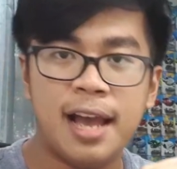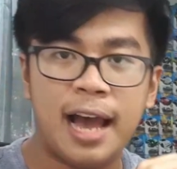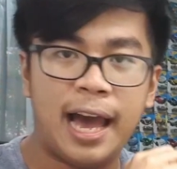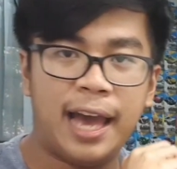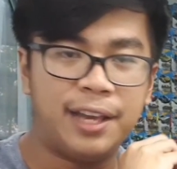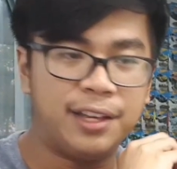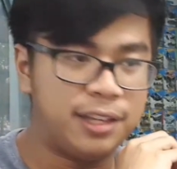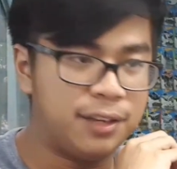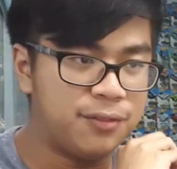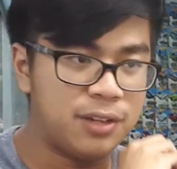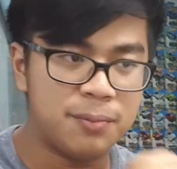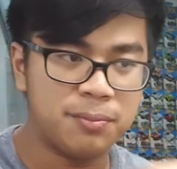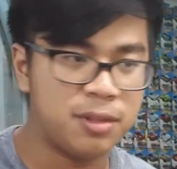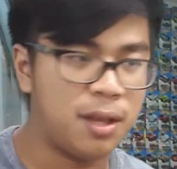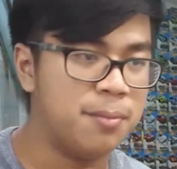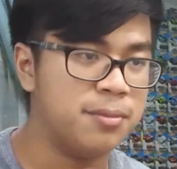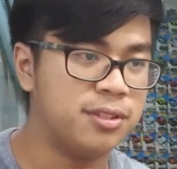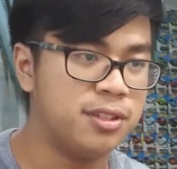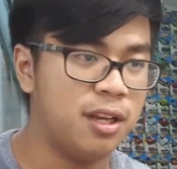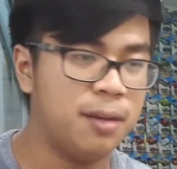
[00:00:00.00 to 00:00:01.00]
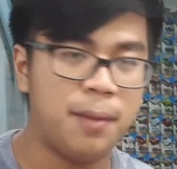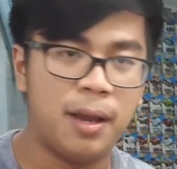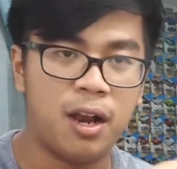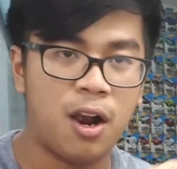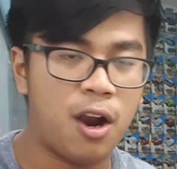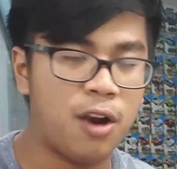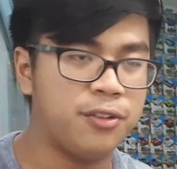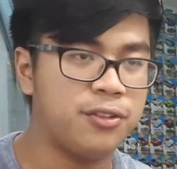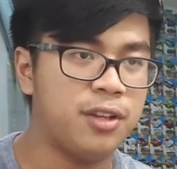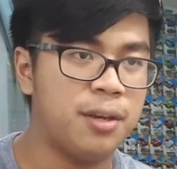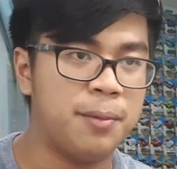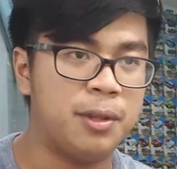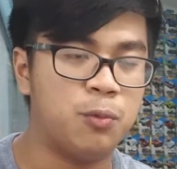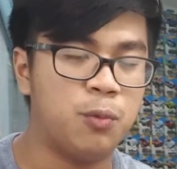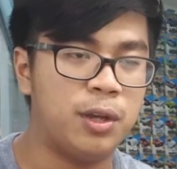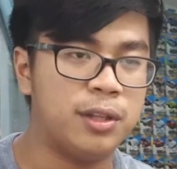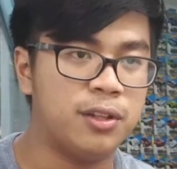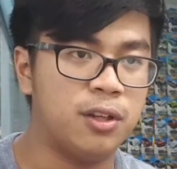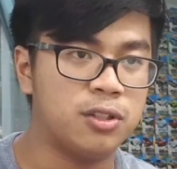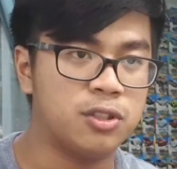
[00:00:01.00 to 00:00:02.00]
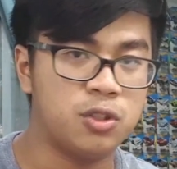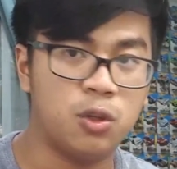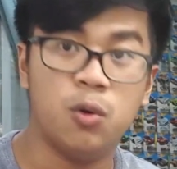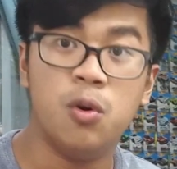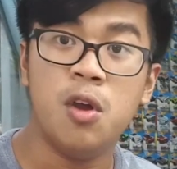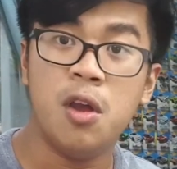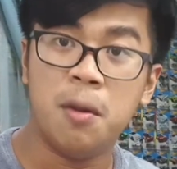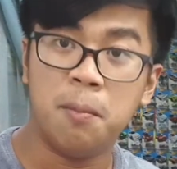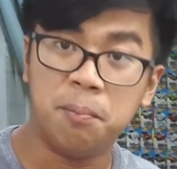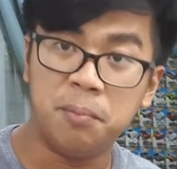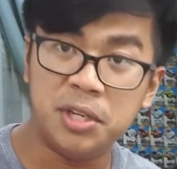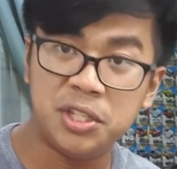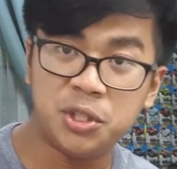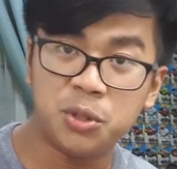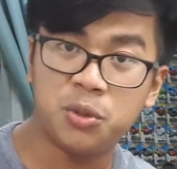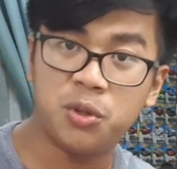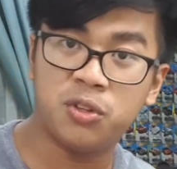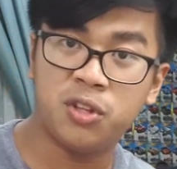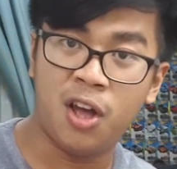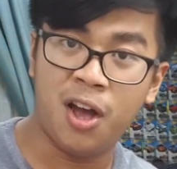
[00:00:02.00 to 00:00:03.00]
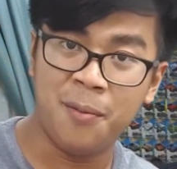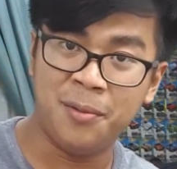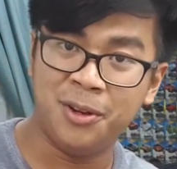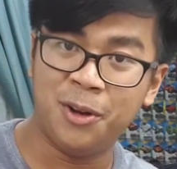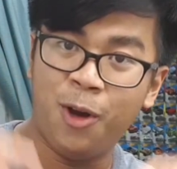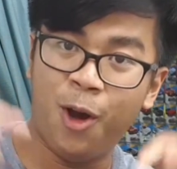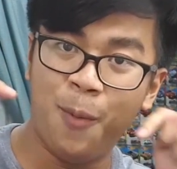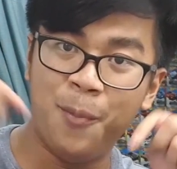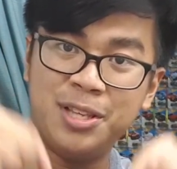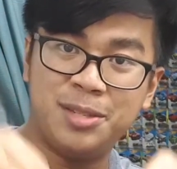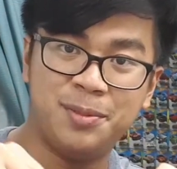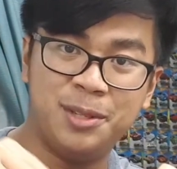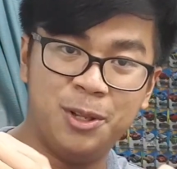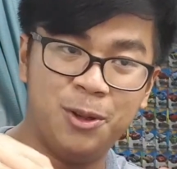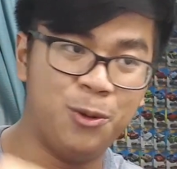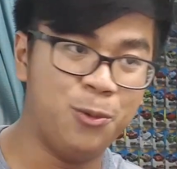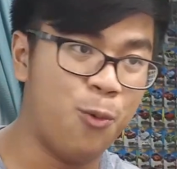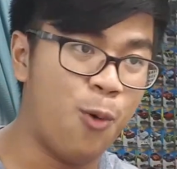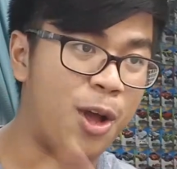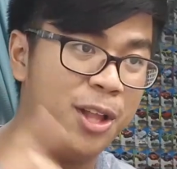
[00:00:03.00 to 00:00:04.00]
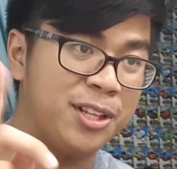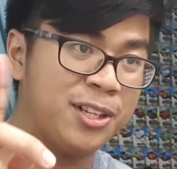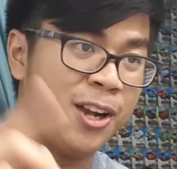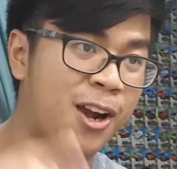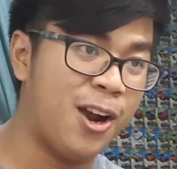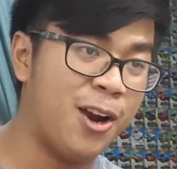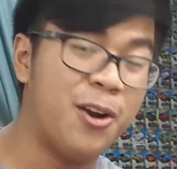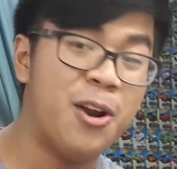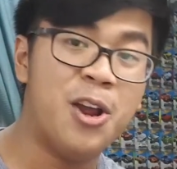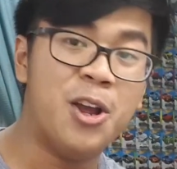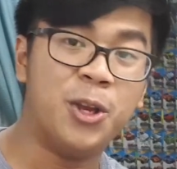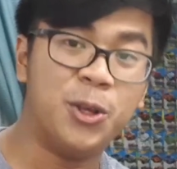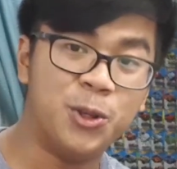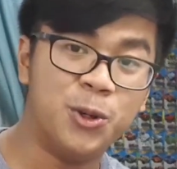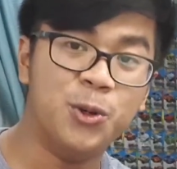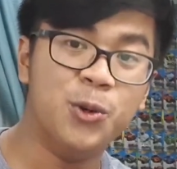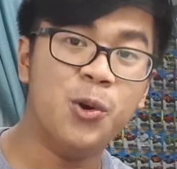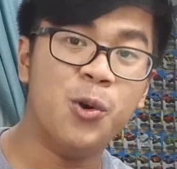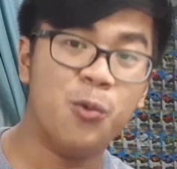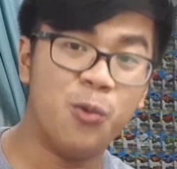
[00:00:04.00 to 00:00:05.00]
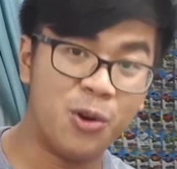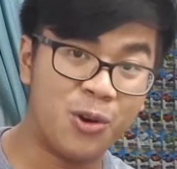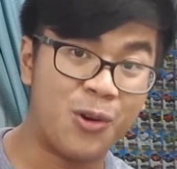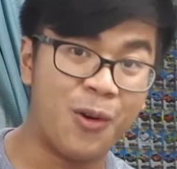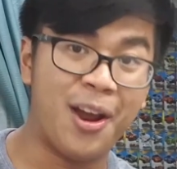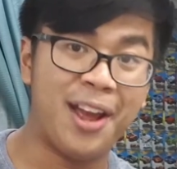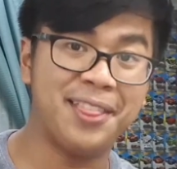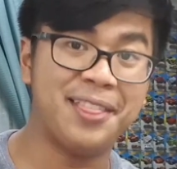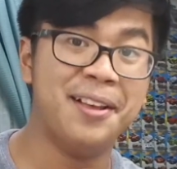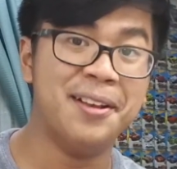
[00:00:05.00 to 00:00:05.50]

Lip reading: I give them thumbs up, I heart them and whatnot. So be sure to tell me in the comments below one car you regret